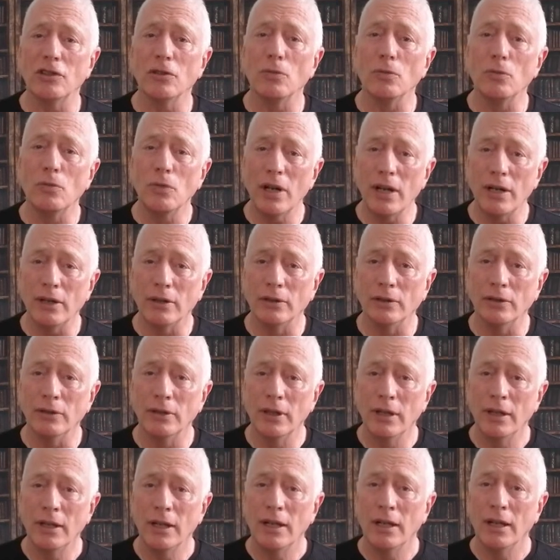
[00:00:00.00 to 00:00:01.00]
at will,
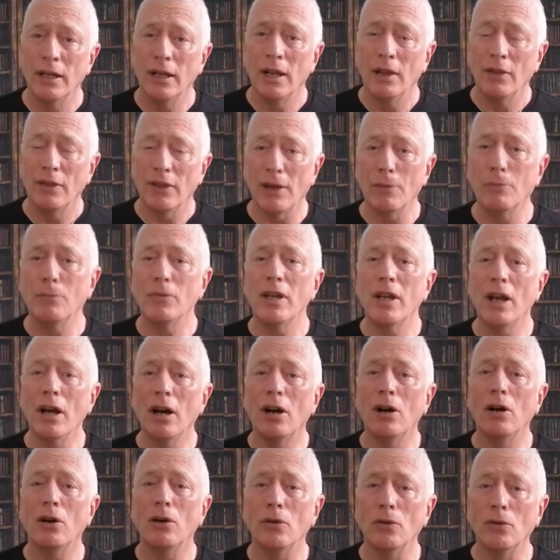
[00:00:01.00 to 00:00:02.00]
then we
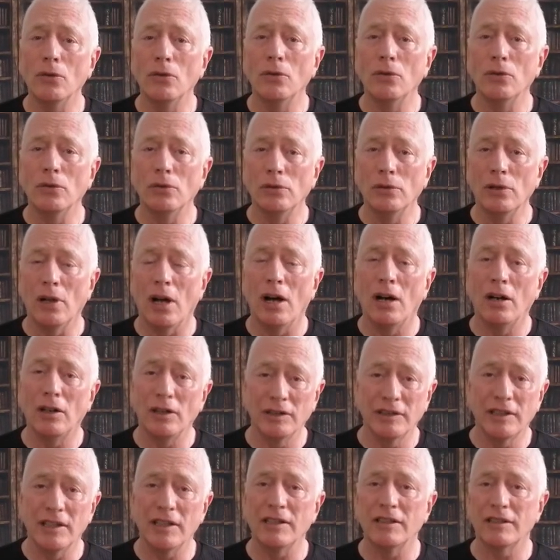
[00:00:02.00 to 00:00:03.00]
are all
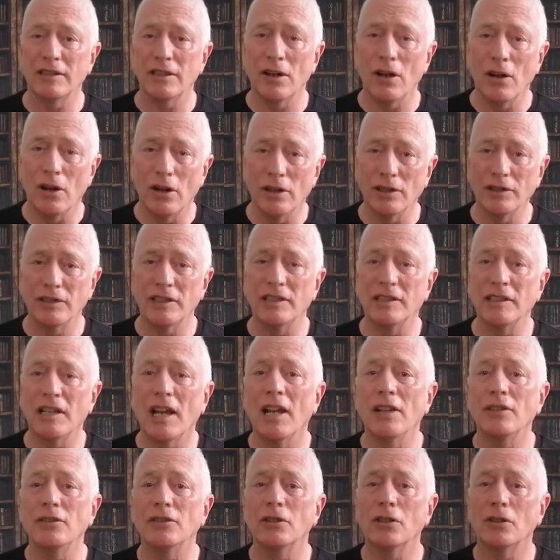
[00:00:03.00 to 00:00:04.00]
artists and
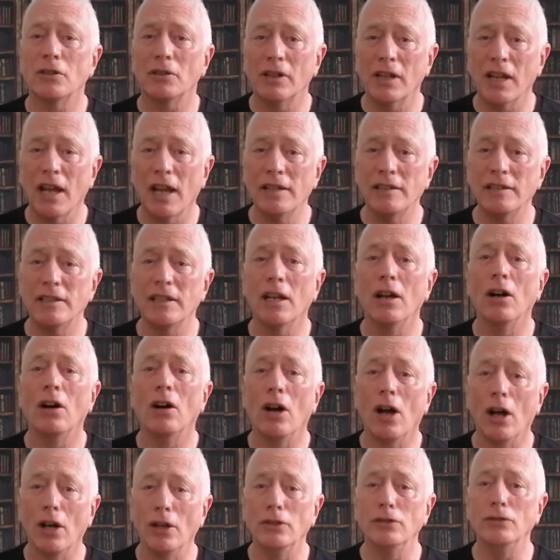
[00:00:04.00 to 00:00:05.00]
artisans creating our
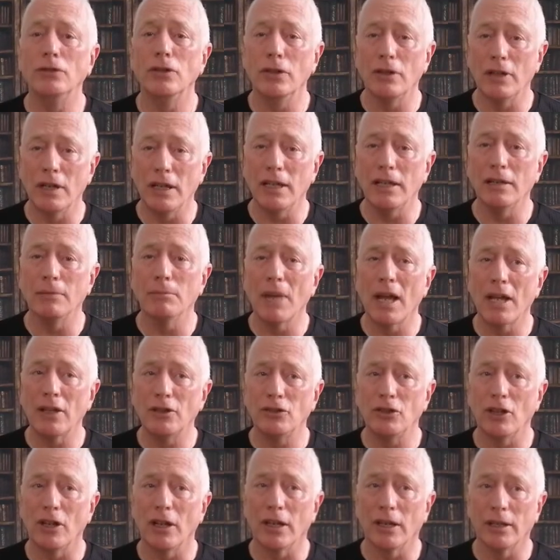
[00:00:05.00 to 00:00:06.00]
own unique
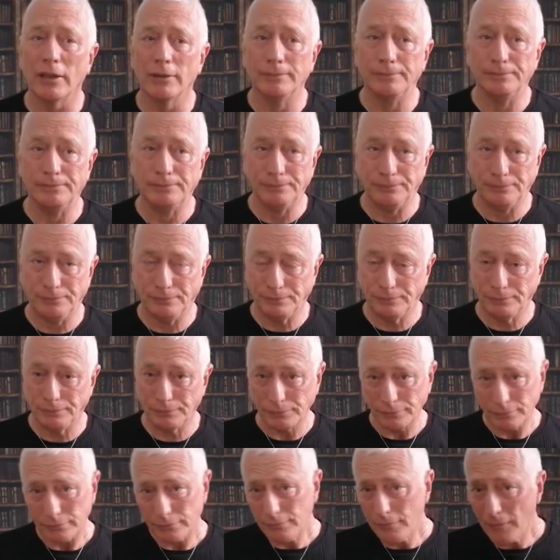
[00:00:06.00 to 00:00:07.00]
magic.
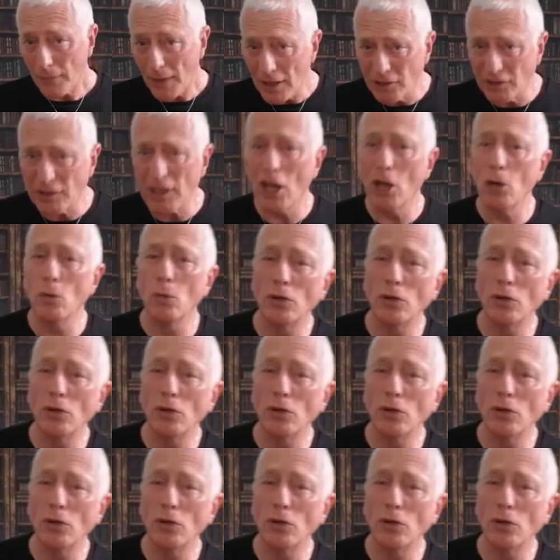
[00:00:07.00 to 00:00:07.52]
So